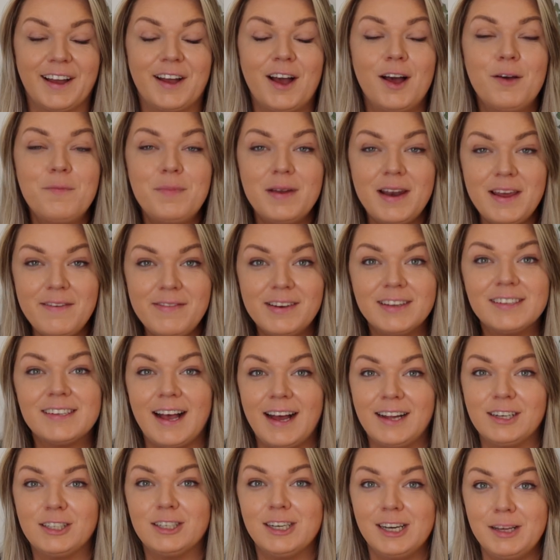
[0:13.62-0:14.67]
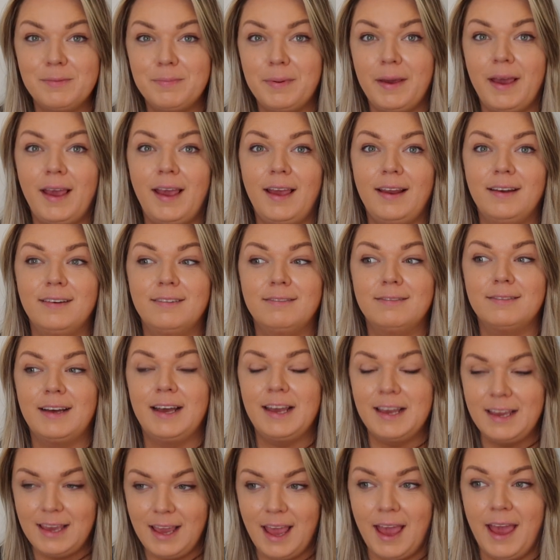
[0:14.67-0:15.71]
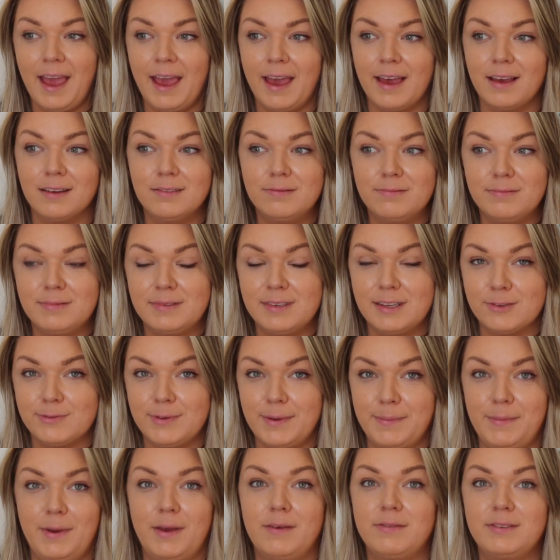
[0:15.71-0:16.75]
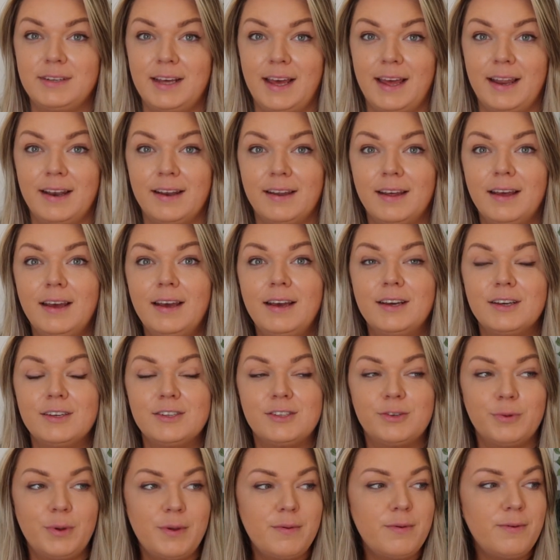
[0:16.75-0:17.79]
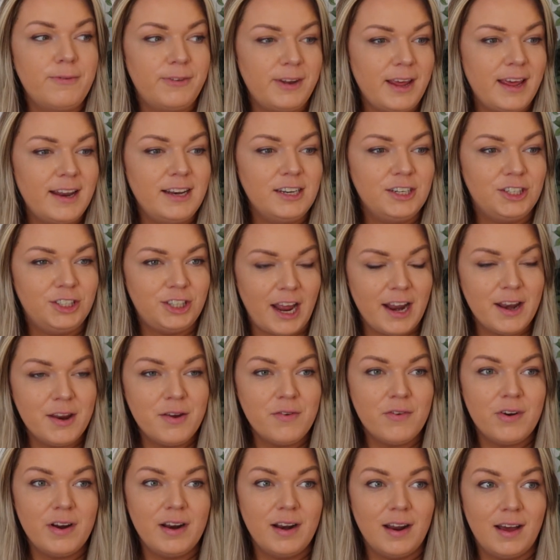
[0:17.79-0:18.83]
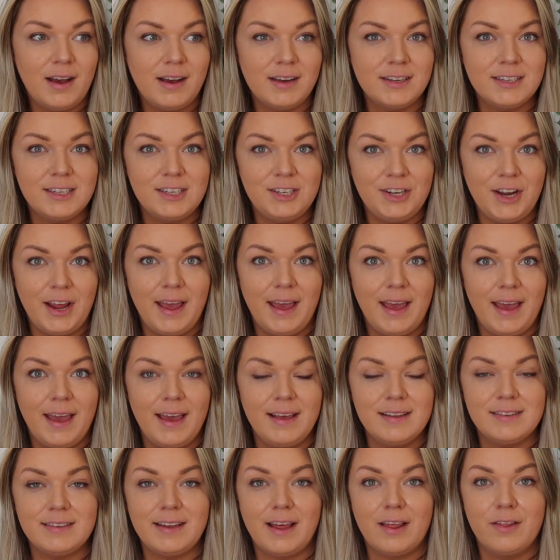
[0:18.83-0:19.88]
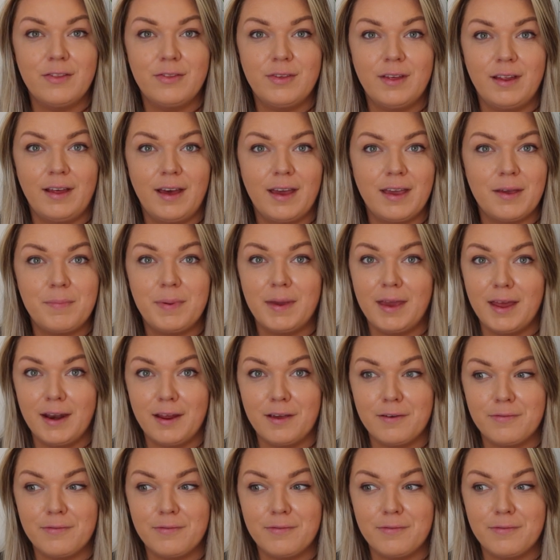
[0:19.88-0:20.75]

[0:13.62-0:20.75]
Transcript: can't believe it's actually been a year since we moved in. So we moved in January last year. It's now the like beginning